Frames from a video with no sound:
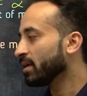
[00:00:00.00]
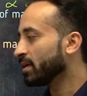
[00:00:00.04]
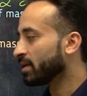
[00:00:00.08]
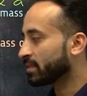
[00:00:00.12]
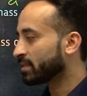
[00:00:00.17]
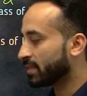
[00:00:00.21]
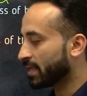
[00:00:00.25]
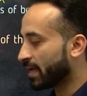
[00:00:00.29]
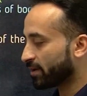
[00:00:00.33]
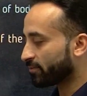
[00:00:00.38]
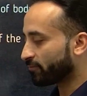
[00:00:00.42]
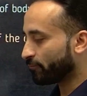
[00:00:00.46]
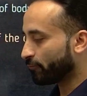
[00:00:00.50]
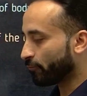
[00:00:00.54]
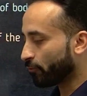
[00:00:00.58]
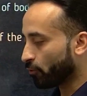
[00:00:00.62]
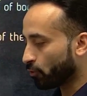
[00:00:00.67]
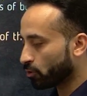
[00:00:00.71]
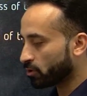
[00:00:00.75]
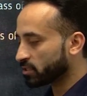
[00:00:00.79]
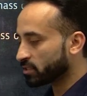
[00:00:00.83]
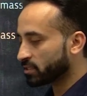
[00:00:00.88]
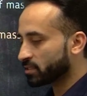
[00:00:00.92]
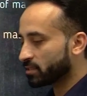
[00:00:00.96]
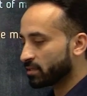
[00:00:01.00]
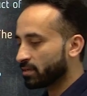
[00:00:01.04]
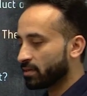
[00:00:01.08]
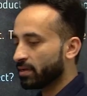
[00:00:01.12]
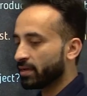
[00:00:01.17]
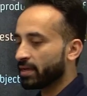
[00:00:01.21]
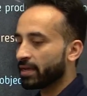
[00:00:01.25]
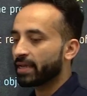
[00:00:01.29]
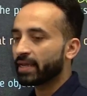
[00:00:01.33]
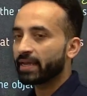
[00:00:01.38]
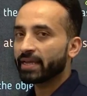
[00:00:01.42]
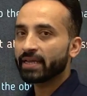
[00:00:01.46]
That force,
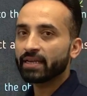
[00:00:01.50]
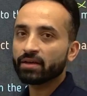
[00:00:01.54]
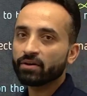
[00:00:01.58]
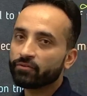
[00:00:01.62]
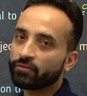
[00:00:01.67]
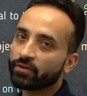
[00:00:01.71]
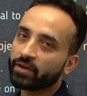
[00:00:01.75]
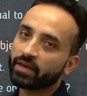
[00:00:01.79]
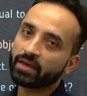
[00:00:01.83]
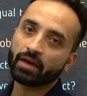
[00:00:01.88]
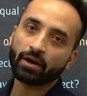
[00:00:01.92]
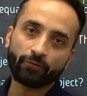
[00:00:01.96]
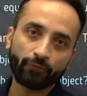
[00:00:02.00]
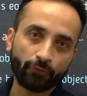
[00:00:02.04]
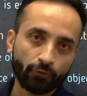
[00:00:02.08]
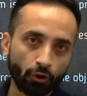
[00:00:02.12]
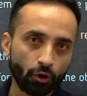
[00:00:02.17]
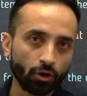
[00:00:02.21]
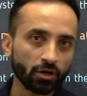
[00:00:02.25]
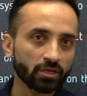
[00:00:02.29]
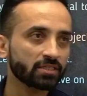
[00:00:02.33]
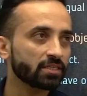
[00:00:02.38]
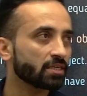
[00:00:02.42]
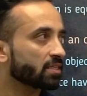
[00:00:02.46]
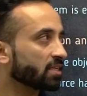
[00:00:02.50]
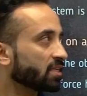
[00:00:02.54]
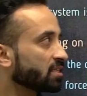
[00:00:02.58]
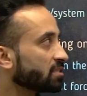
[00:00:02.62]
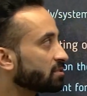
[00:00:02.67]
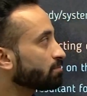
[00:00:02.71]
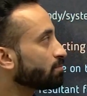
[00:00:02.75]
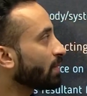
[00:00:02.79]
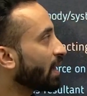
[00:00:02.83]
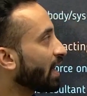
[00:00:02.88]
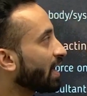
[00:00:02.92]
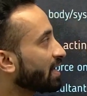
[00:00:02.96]
in a way, of course it is
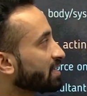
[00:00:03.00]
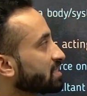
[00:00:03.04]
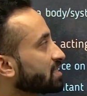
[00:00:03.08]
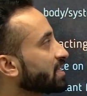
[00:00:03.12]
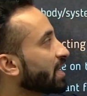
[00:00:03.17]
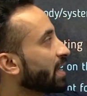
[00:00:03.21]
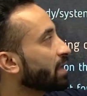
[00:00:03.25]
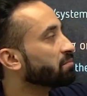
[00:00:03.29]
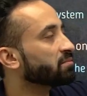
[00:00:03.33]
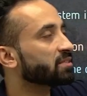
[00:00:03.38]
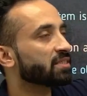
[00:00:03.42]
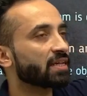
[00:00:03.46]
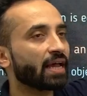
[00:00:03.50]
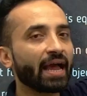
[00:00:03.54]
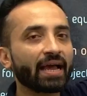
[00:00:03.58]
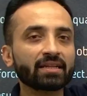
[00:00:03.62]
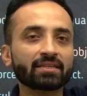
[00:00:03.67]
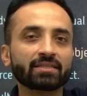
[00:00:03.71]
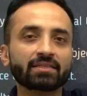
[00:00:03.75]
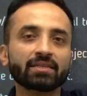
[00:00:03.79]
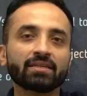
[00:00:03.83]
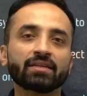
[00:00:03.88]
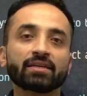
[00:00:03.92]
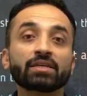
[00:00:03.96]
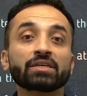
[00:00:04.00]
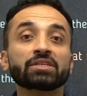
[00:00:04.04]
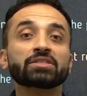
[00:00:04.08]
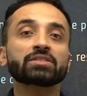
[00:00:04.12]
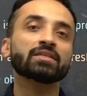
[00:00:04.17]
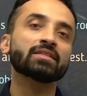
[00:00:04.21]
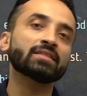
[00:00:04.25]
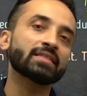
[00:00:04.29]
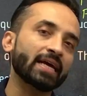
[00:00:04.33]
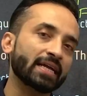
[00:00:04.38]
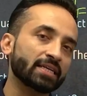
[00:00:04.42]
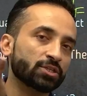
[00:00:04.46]
mass times acceleration
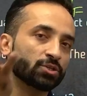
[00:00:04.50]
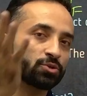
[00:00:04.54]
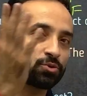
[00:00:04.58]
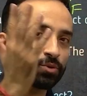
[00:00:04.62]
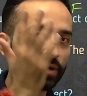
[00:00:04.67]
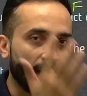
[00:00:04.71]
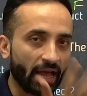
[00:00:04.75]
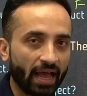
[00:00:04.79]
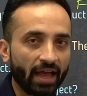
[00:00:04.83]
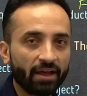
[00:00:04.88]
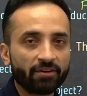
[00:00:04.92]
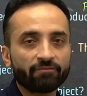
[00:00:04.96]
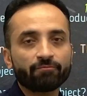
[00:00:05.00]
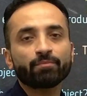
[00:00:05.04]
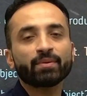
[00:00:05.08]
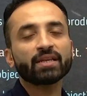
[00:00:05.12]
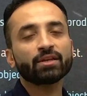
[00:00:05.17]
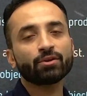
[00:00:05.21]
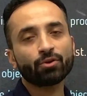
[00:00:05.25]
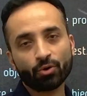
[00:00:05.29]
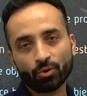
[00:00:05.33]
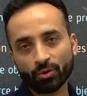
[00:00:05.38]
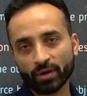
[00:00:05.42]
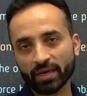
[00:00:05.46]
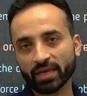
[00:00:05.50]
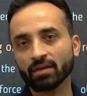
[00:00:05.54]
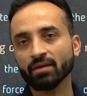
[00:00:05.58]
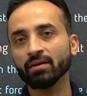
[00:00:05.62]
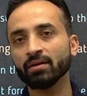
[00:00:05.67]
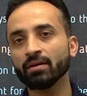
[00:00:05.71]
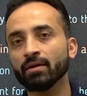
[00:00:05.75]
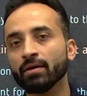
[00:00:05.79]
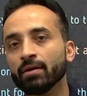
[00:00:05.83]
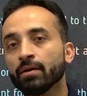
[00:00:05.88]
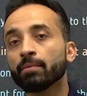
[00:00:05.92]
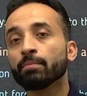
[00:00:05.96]
that you have been knowing,
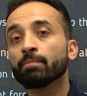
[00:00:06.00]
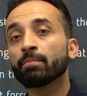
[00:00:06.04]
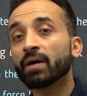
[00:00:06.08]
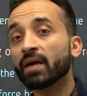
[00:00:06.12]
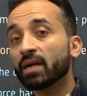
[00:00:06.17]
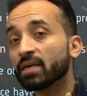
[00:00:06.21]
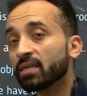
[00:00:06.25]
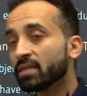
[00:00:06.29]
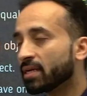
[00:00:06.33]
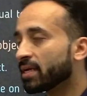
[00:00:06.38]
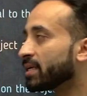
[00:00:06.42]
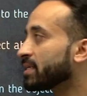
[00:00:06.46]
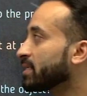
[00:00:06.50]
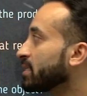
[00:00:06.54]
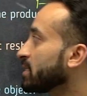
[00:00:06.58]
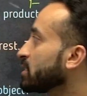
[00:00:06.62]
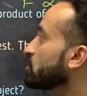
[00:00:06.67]
but it is